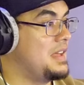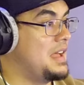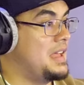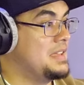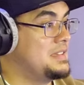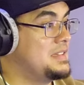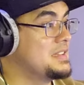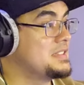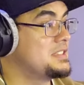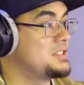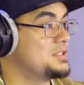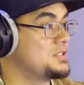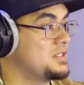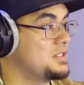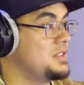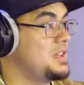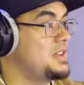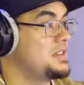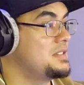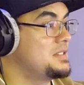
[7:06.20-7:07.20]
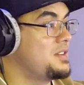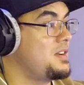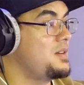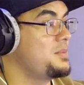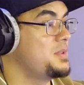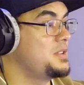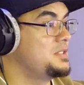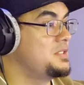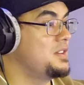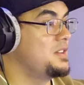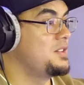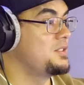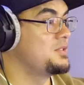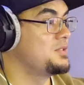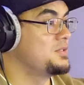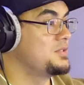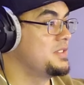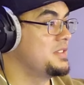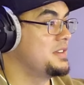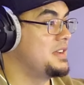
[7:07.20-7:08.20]
I guess there's a lot of Tom
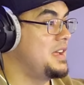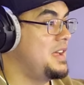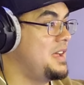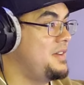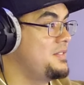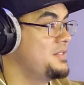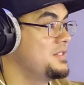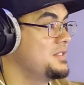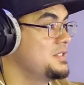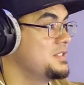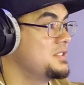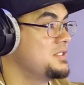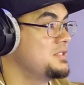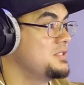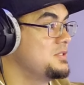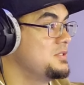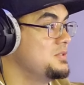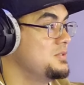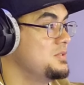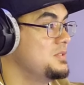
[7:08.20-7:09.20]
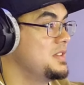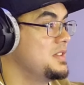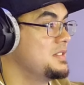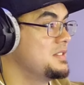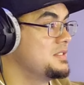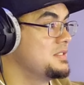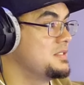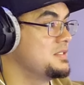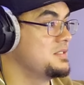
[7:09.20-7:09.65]
MacDonald that I haven't listened to that is